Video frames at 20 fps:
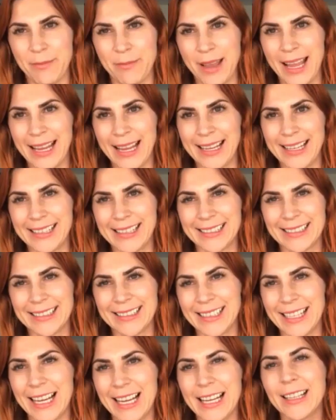my
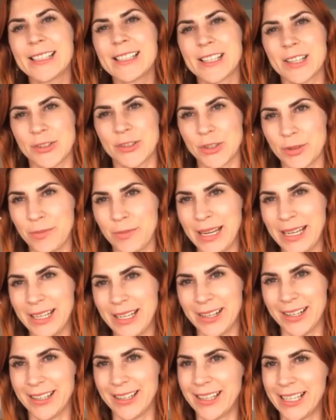social
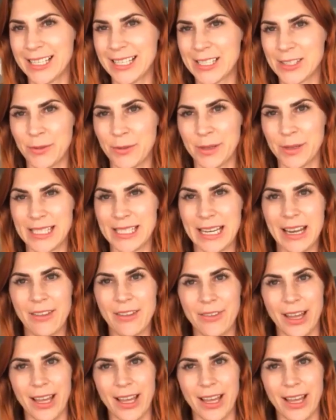media and things always together.